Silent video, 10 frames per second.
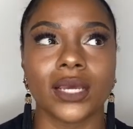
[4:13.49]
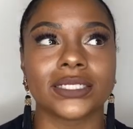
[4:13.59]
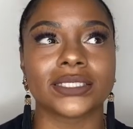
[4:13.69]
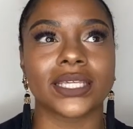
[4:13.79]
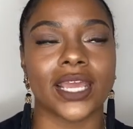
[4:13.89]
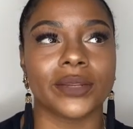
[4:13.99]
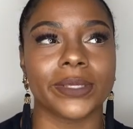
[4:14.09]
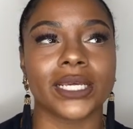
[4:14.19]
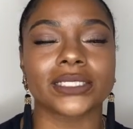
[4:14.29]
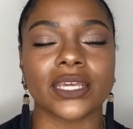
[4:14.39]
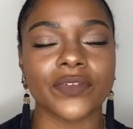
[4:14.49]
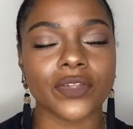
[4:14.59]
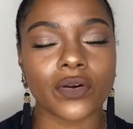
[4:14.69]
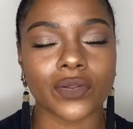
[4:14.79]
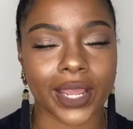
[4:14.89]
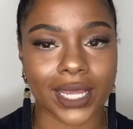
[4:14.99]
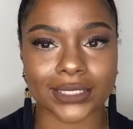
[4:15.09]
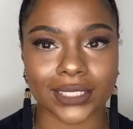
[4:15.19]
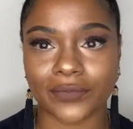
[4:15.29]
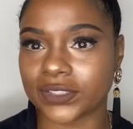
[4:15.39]
skin, because even though, like
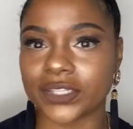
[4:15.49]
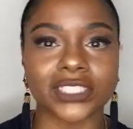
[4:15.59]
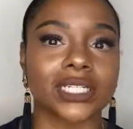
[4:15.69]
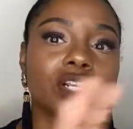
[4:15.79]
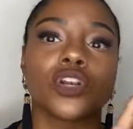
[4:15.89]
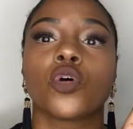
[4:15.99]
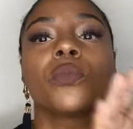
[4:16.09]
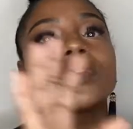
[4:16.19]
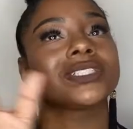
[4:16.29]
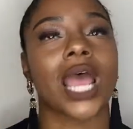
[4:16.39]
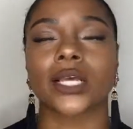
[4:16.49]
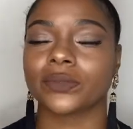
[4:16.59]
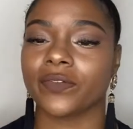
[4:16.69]
I've said this numerous times,